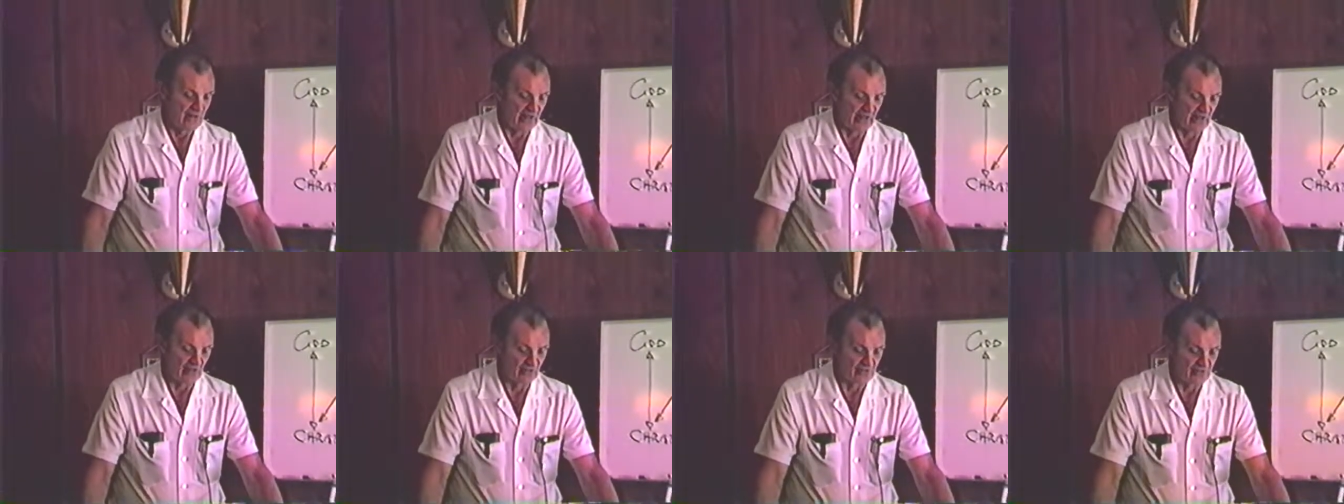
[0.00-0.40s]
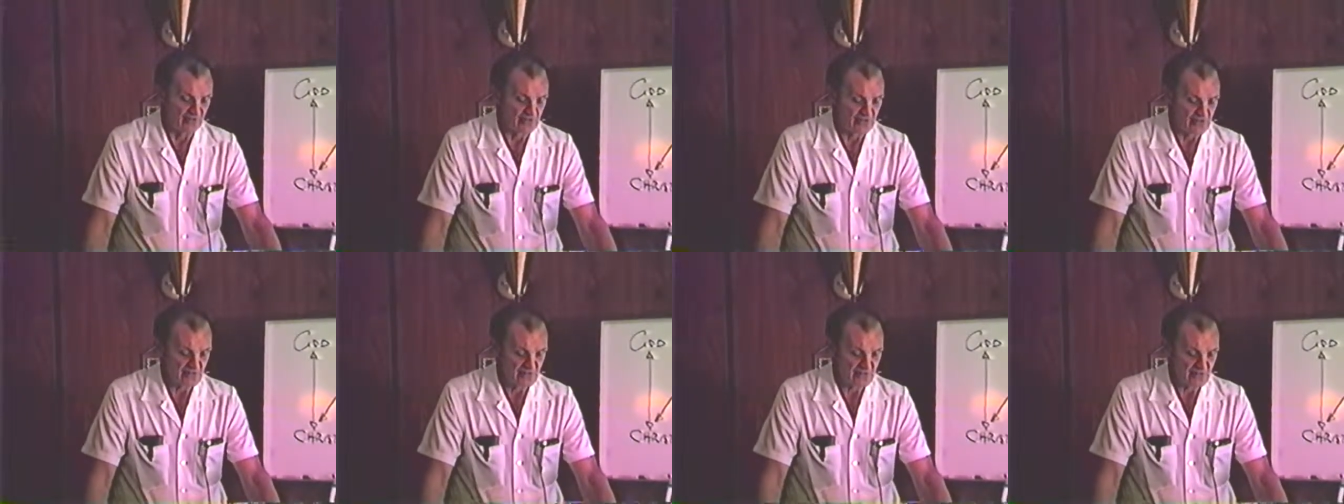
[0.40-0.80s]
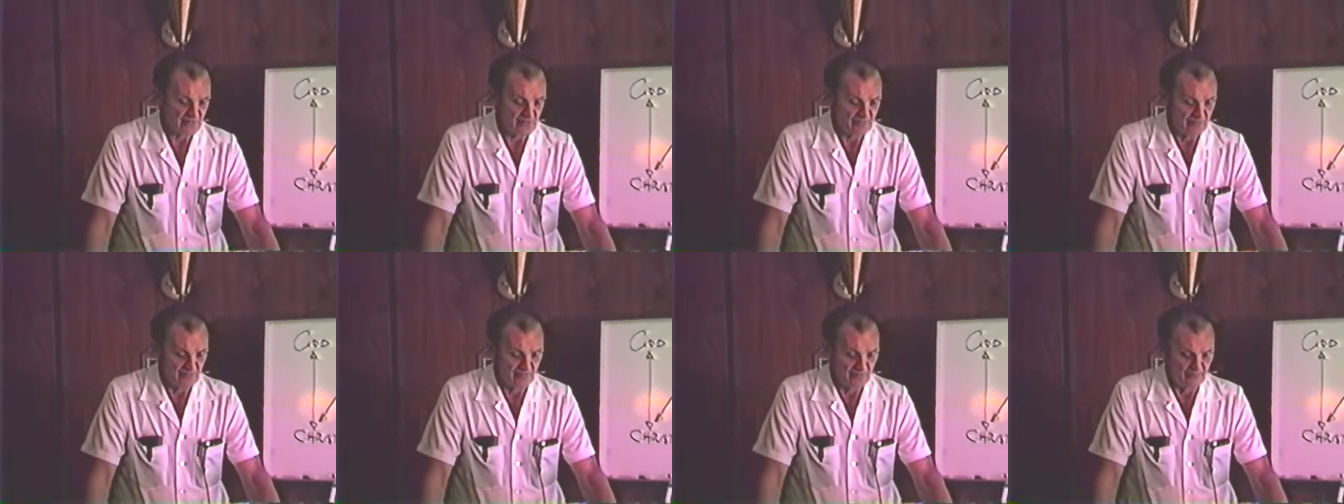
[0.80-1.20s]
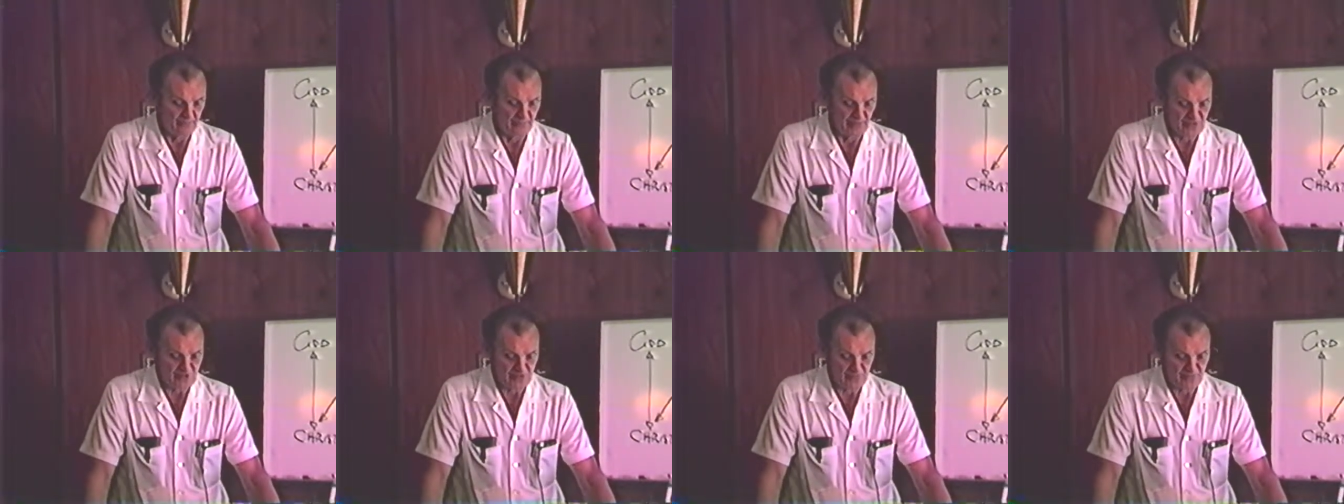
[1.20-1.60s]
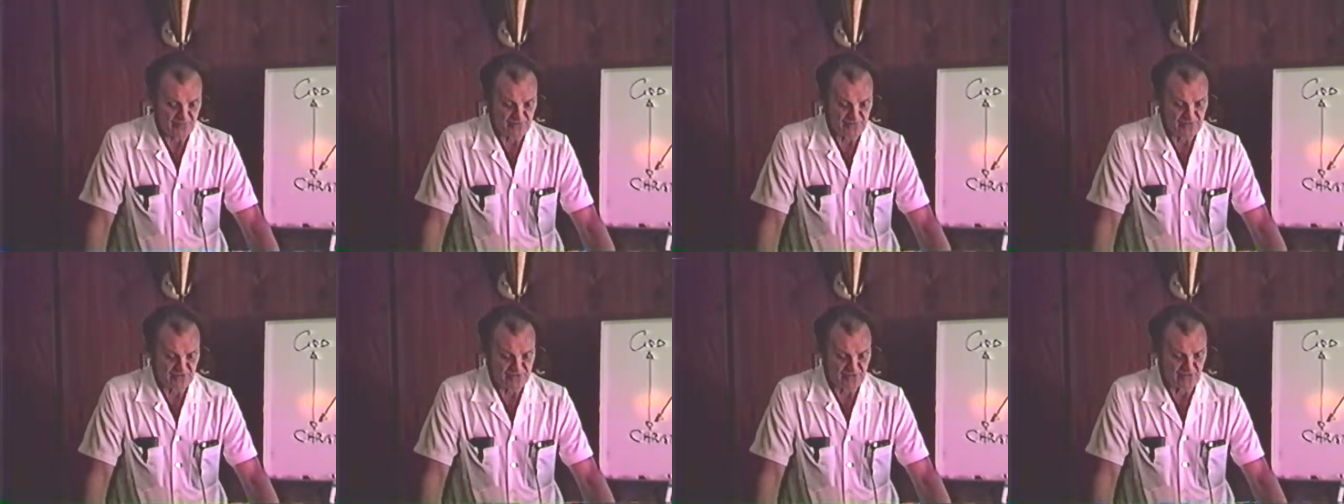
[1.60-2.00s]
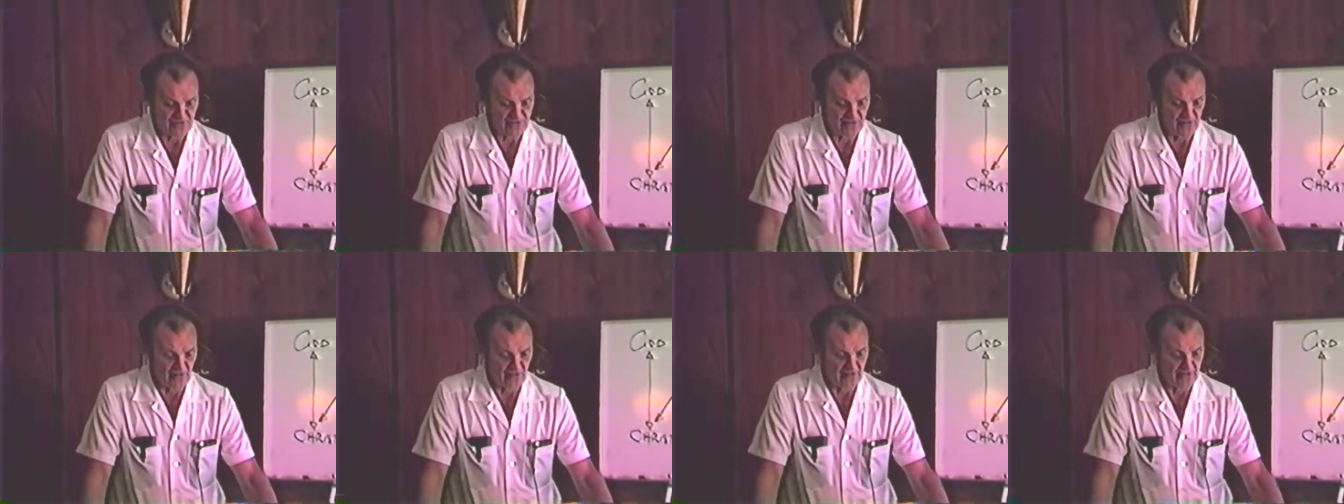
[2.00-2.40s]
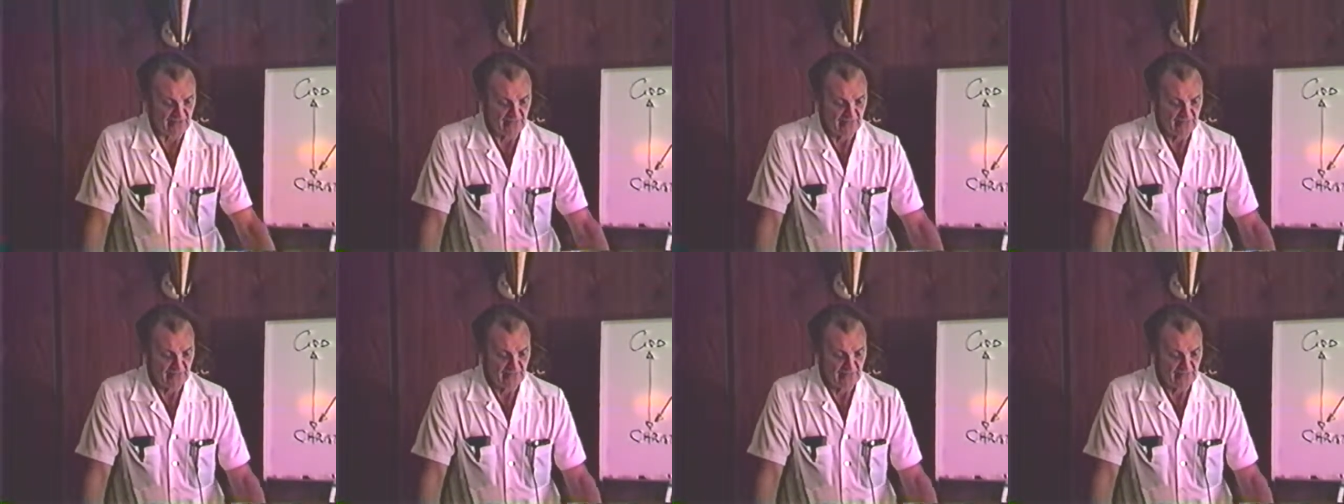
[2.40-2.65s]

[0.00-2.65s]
elders, bishops, and such like,